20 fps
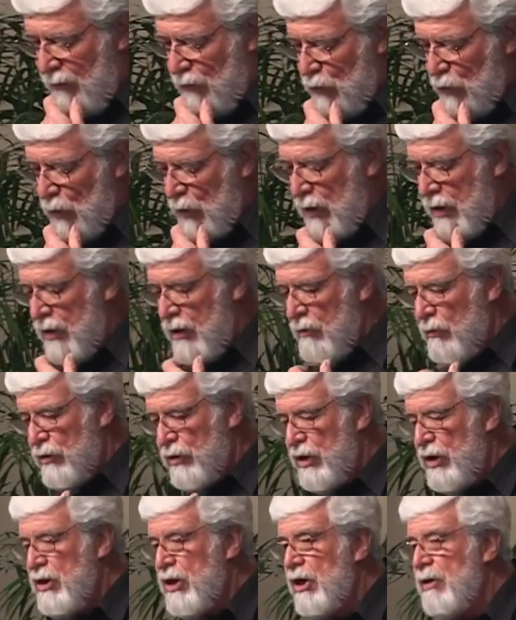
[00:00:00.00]
who was
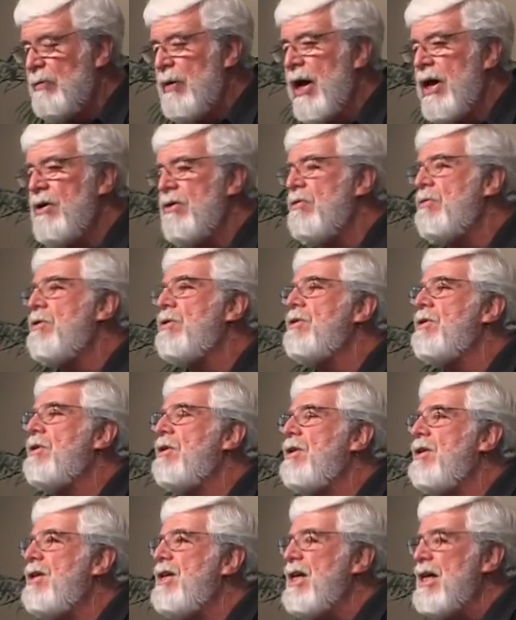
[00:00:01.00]
a young man who was
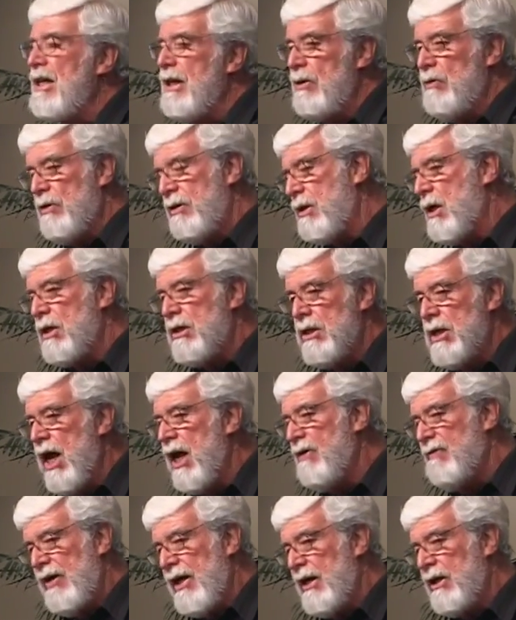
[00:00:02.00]
dealing with a lot
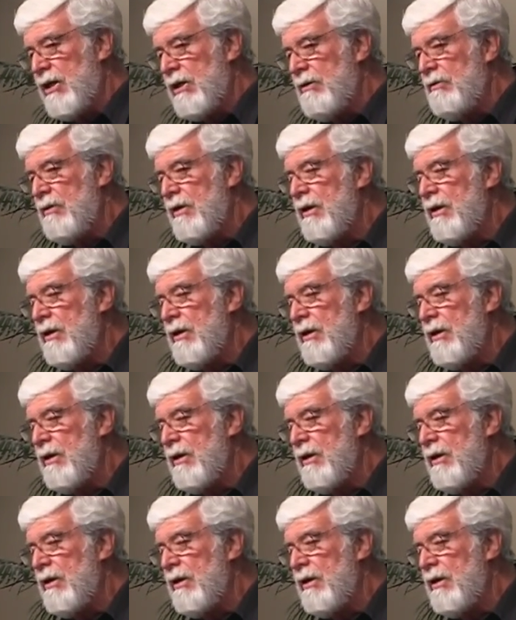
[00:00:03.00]
of anger.